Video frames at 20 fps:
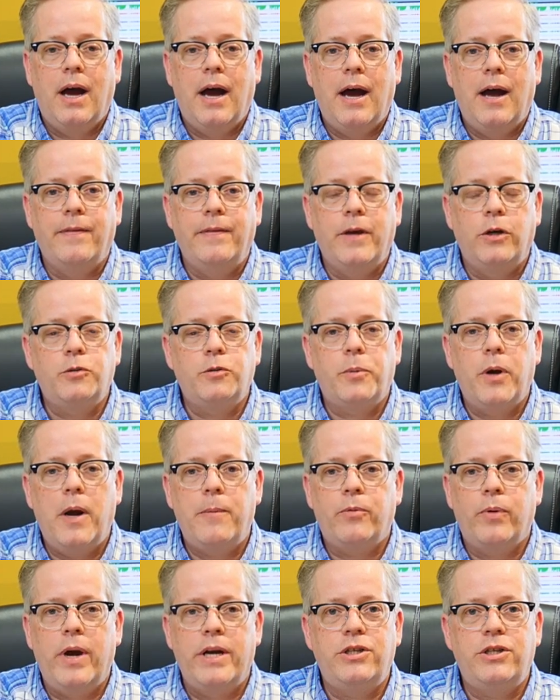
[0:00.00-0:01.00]
Those
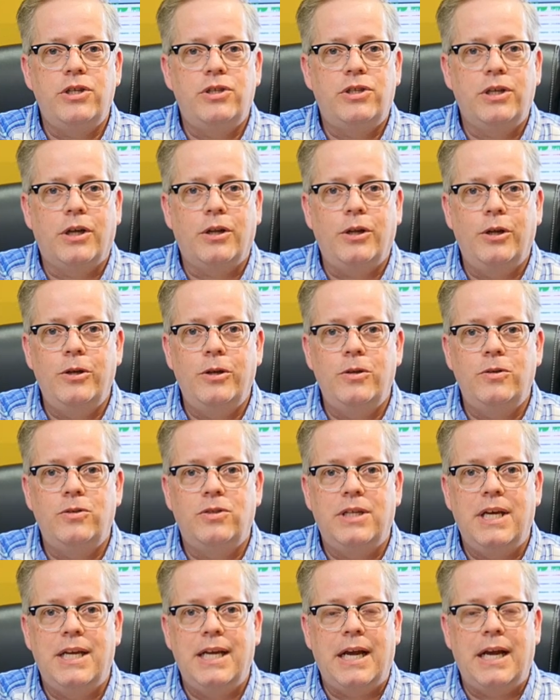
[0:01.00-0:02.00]
preparations
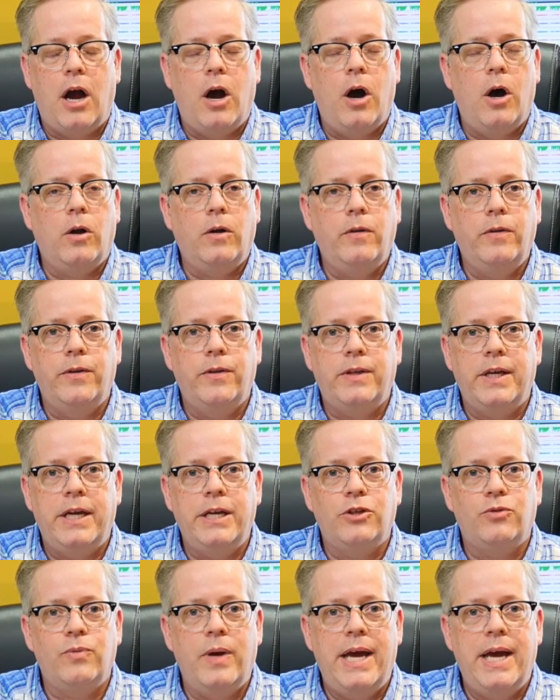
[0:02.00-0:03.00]
includes getting all of the
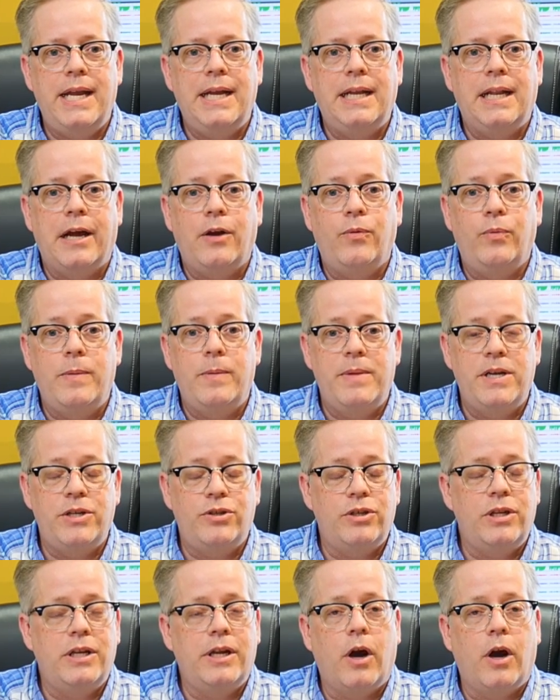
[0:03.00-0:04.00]
things ready, like we
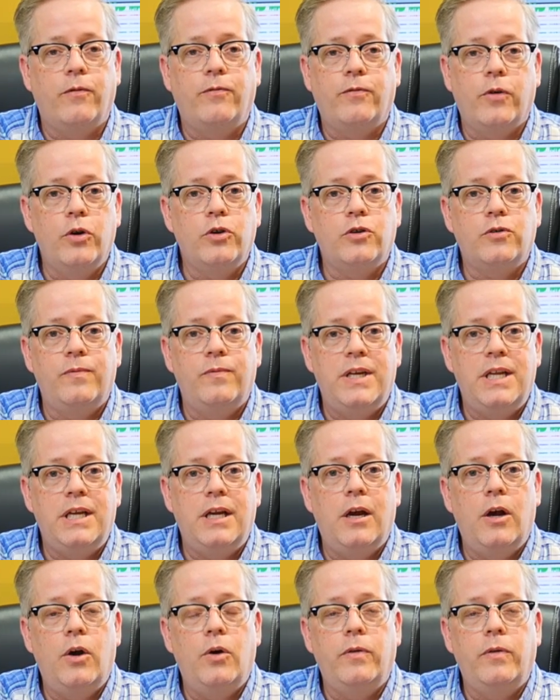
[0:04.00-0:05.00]
mentioned in our first
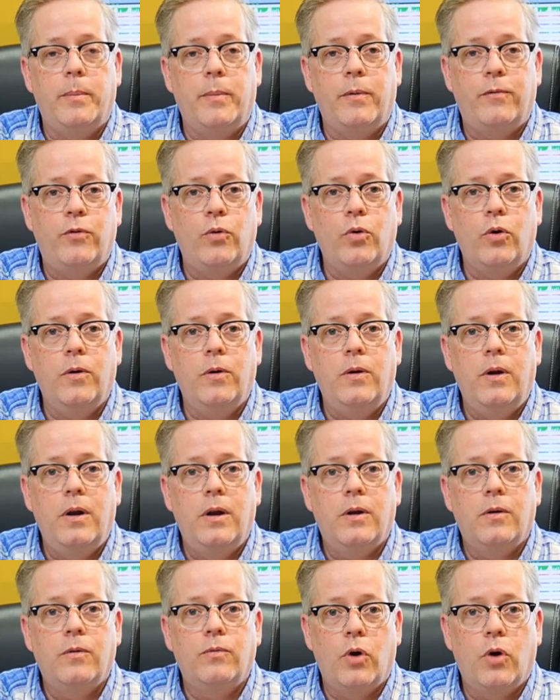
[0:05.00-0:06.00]
video, the before
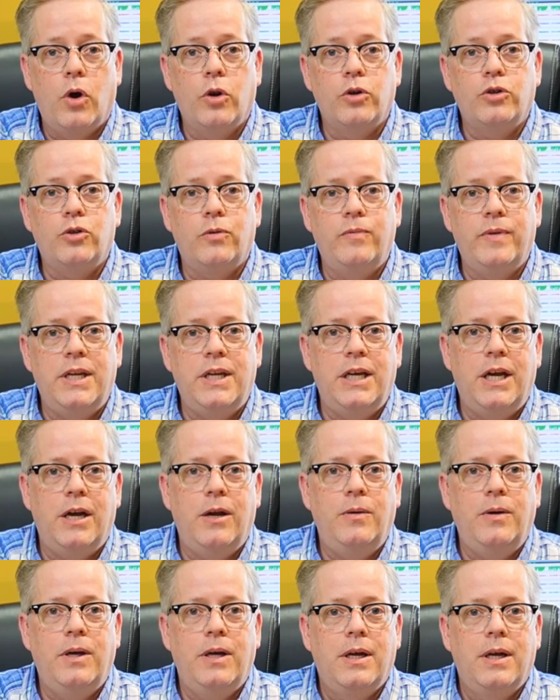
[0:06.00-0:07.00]
rehearsal
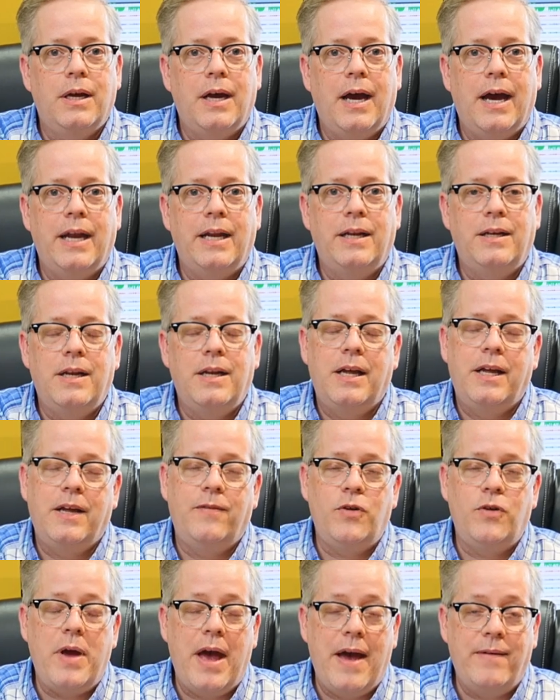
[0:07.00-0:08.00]
video.
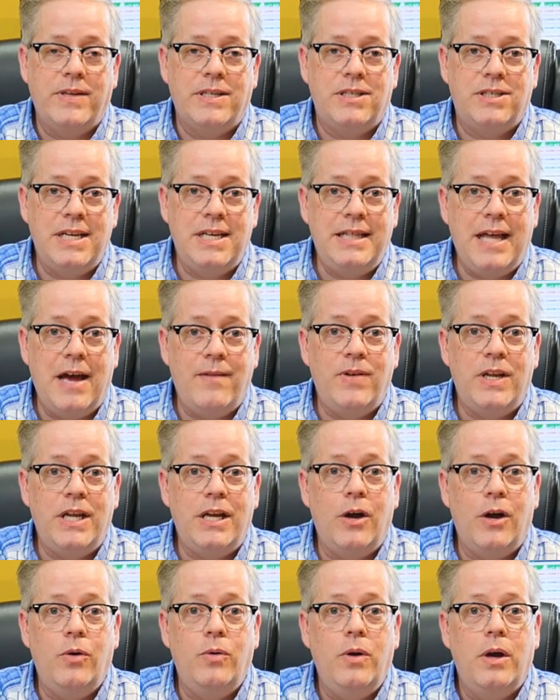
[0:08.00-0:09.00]
If you haven't seen that
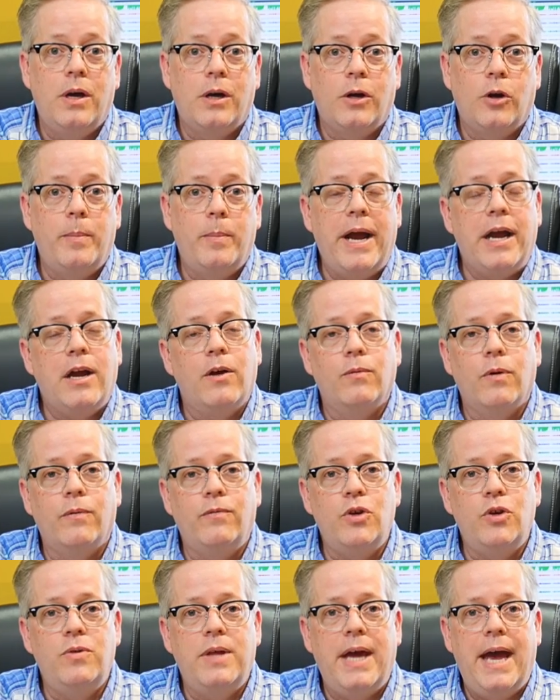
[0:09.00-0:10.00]
video, go back and
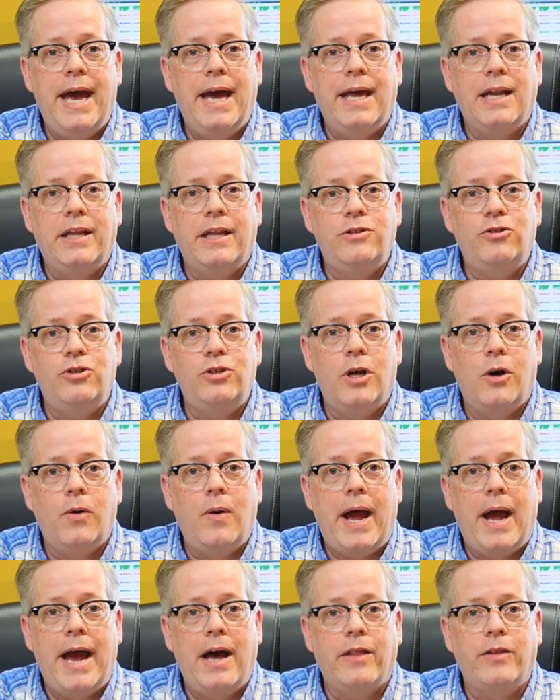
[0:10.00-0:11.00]
review that, let you know
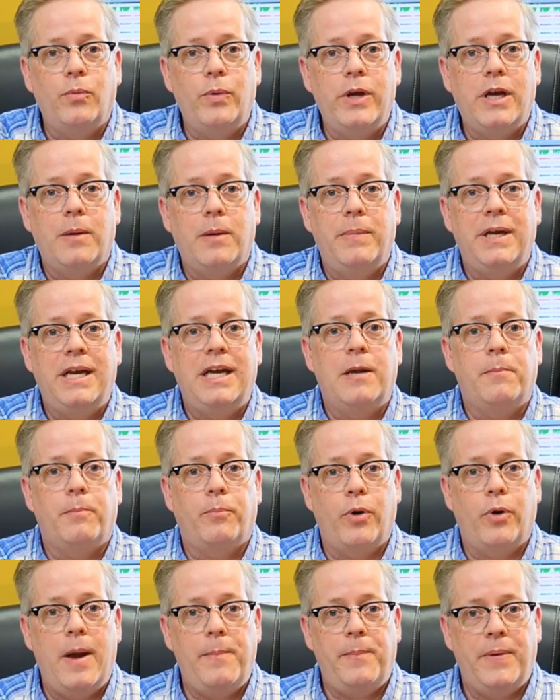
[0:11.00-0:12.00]
how that we can begin
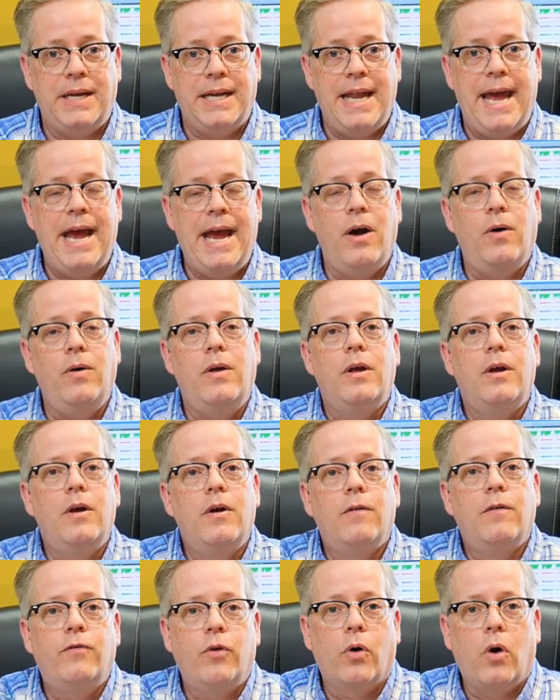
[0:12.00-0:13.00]
prepping now
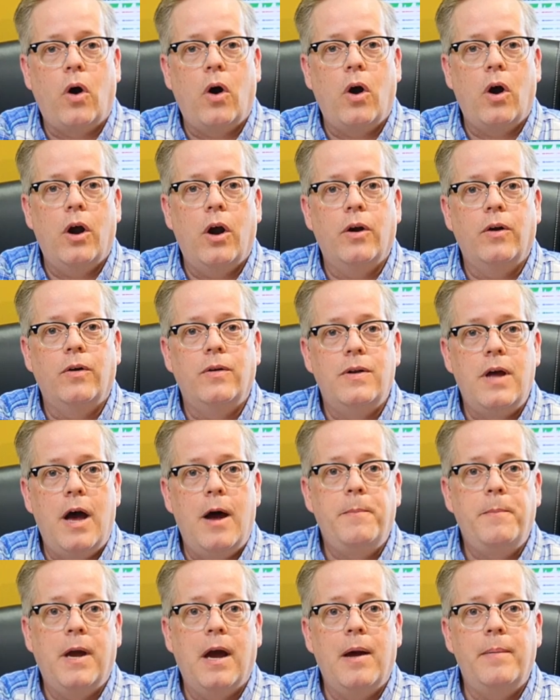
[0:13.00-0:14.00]
for our
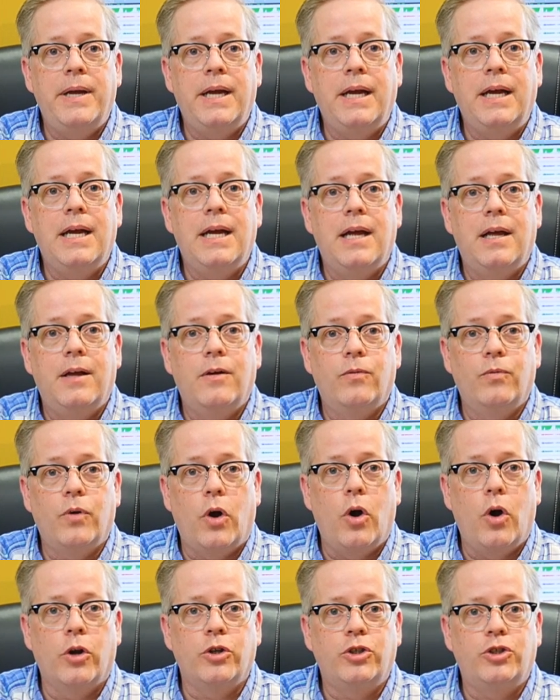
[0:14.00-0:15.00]
upcoming
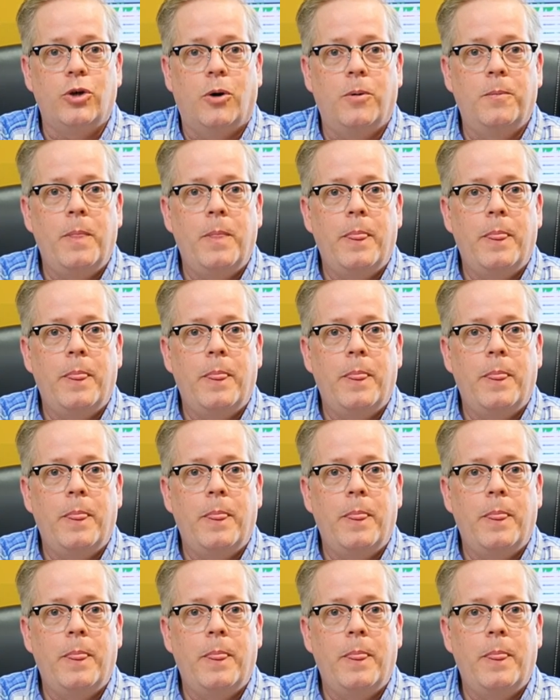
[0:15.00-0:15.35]
rehearsal.